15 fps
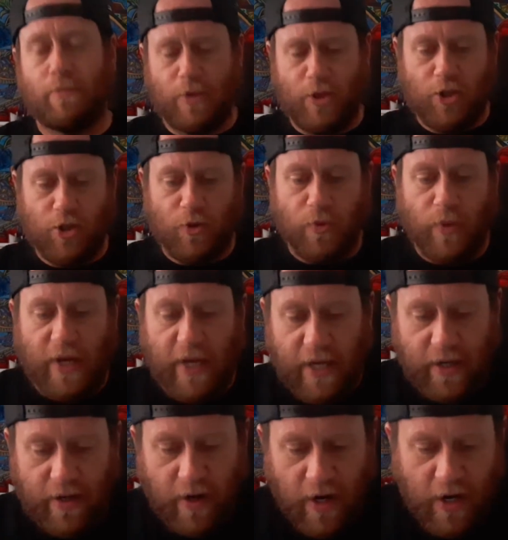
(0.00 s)

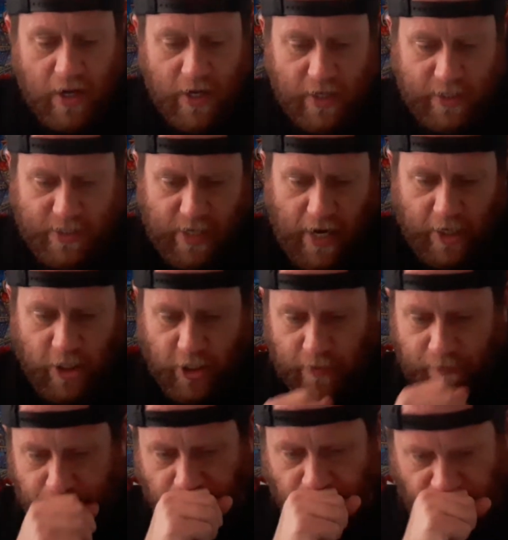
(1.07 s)
serene section
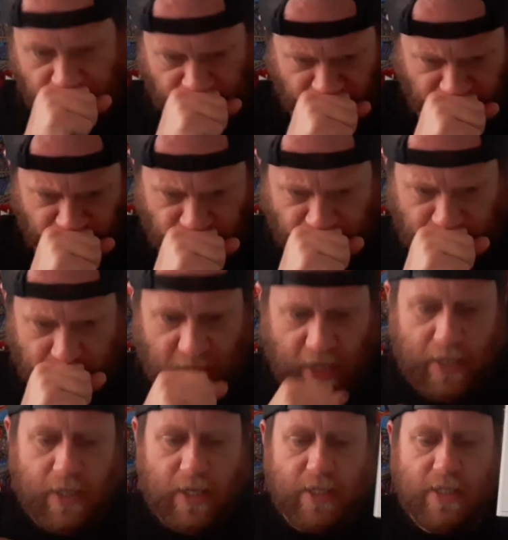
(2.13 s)

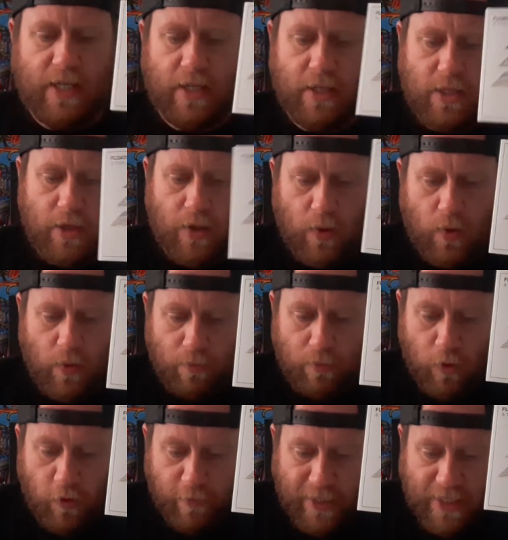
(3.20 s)
that leads into
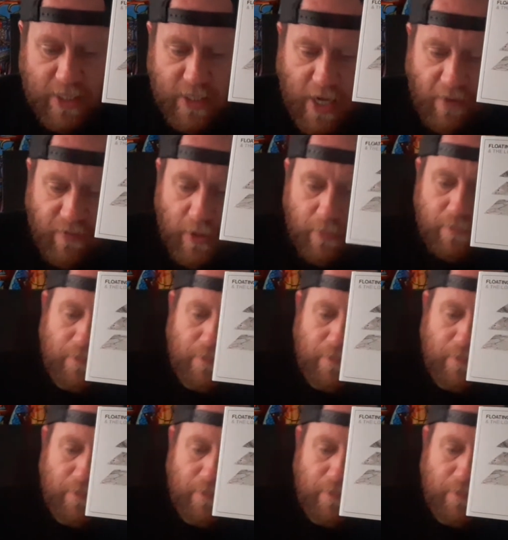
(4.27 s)
movement 7,